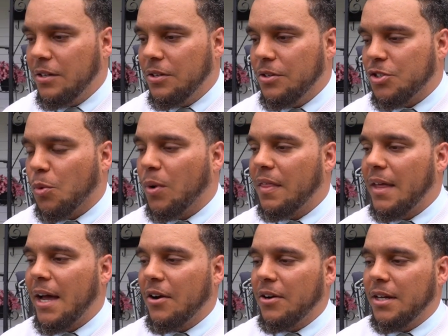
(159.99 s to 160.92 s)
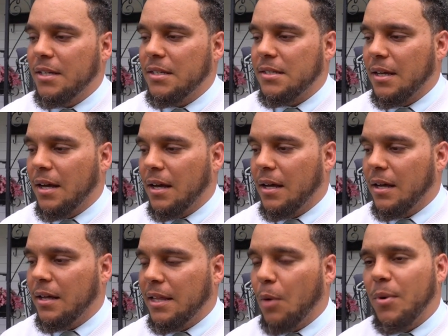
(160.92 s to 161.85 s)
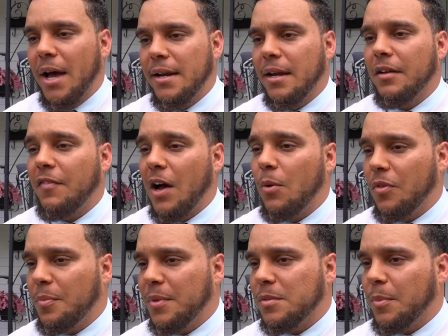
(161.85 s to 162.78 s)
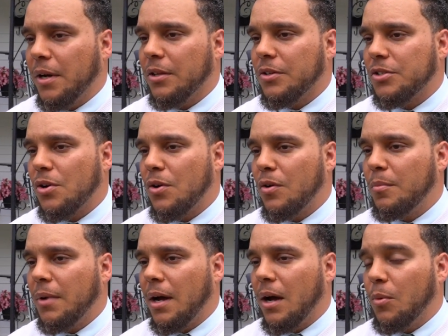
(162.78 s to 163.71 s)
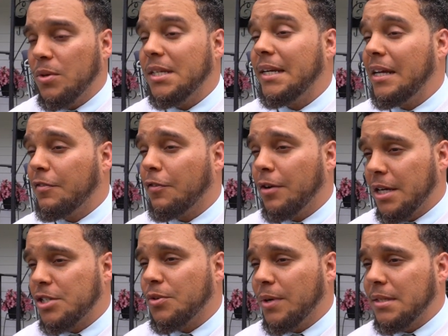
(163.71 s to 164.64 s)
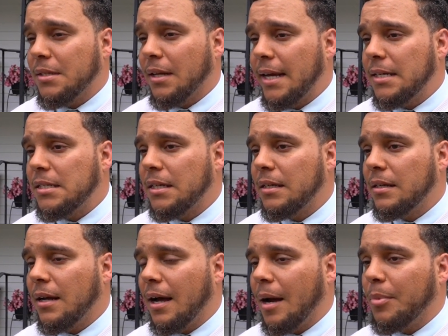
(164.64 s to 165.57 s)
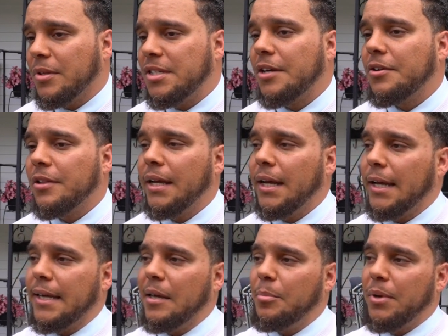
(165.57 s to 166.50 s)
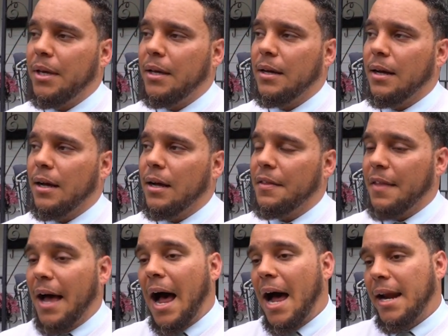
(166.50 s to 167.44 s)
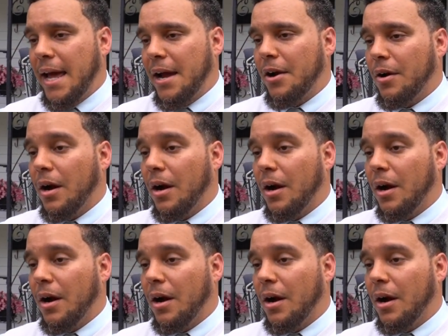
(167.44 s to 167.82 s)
So one of the areas that we identified with Ms. Butler's home was a need for additional insulation, particularly in keeping the hot air